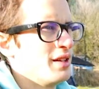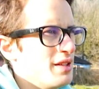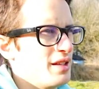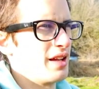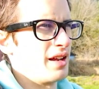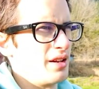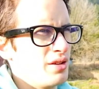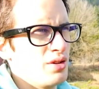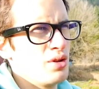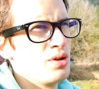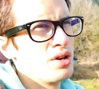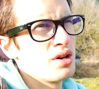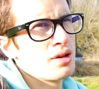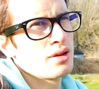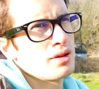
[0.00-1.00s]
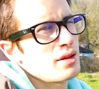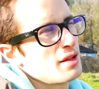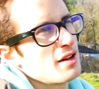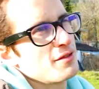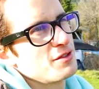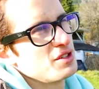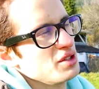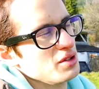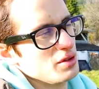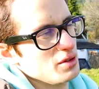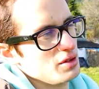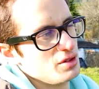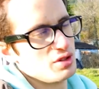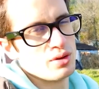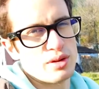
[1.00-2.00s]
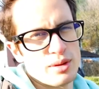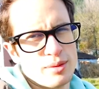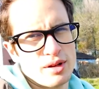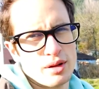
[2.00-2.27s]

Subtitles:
like New Year's and stuff to do some